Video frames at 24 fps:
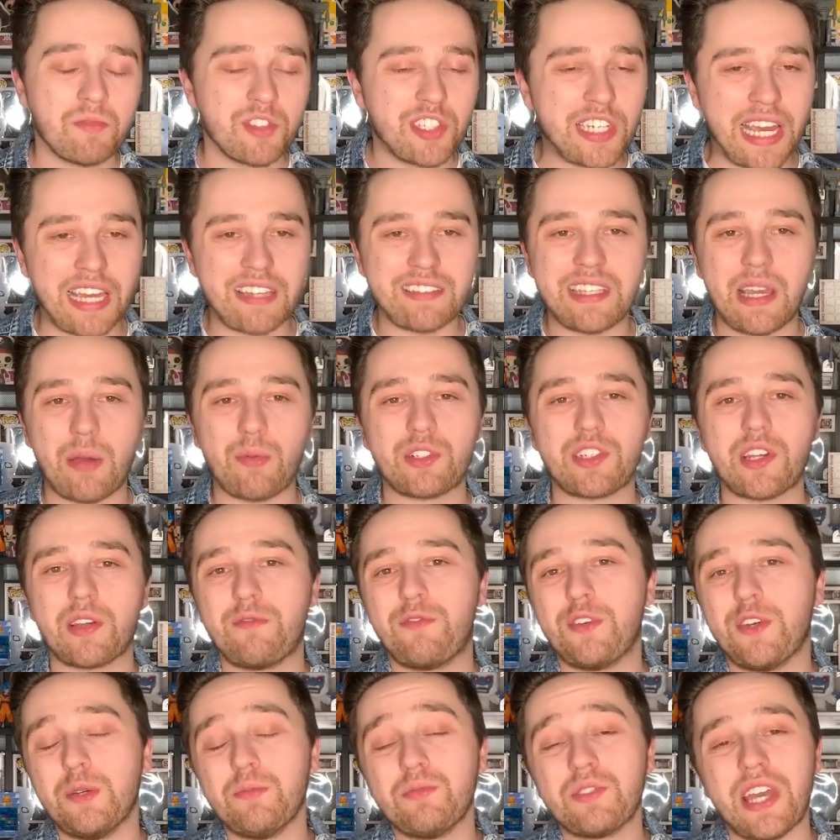Check out Sandwich John
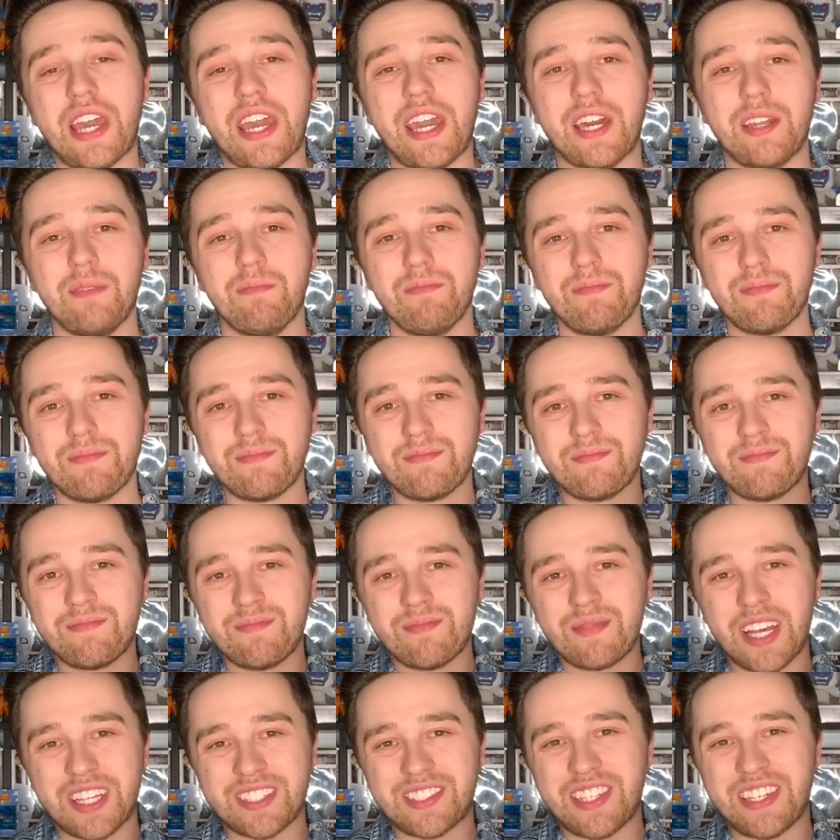Films, and
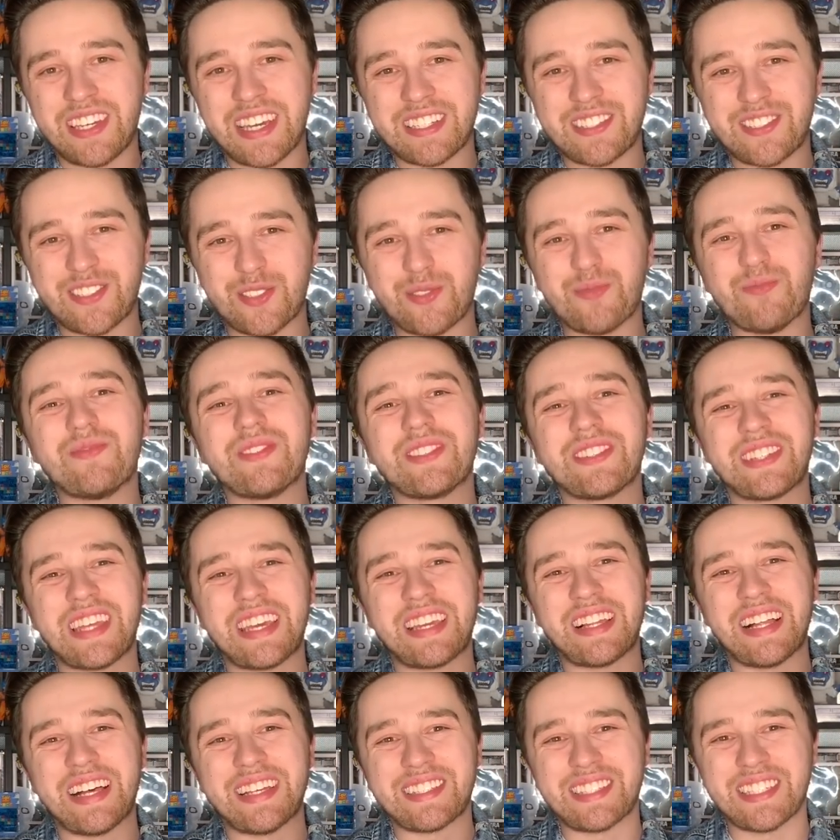I'll see you guys soon. Stay
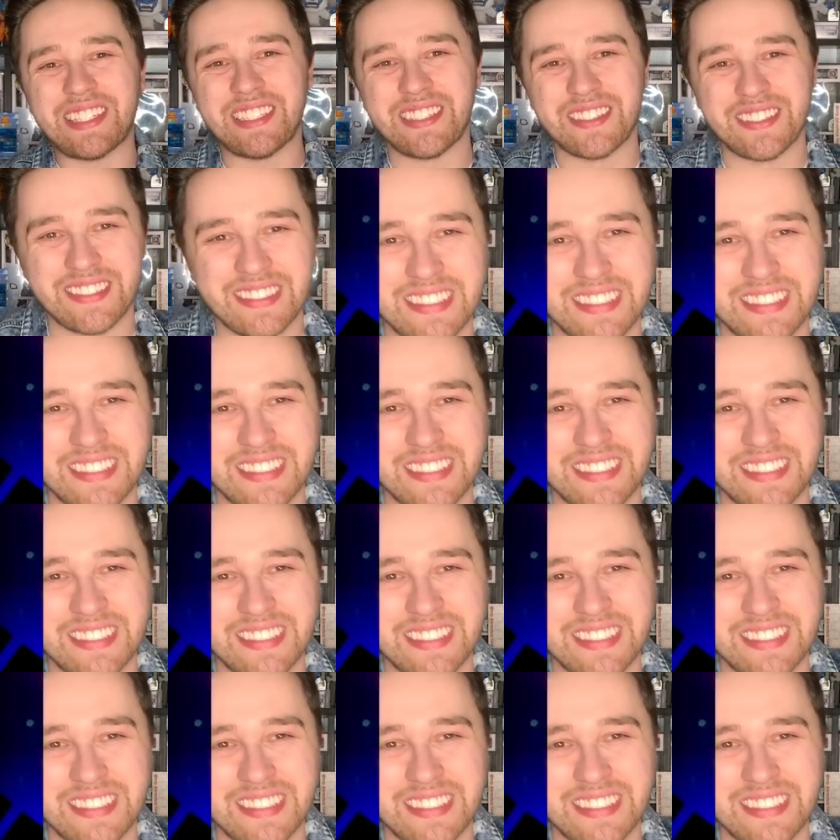classy.